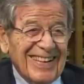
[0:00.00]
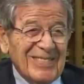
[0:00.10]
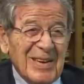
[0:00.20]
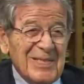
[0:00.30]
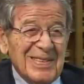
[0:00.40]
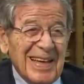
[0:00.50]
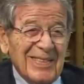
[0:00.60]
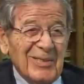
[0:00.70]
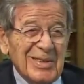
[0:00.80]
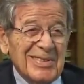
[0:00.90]
Maybe that
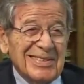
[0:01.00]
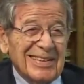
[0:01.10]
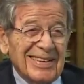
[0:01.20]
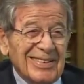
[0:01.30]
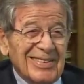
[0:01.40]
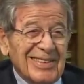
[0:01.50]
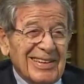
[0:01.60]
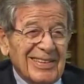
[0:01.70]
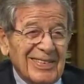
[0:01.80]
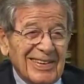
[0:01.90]
wasn't a good
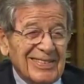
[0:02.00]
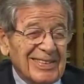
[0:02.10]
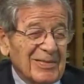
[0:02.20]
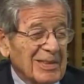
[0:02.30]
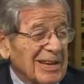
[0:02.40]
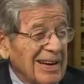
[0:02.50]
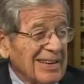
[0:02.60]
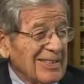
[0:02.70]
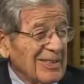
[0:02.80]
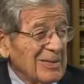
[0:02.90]
thing or something, I don't
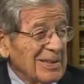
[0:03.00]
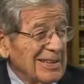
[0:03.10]
know.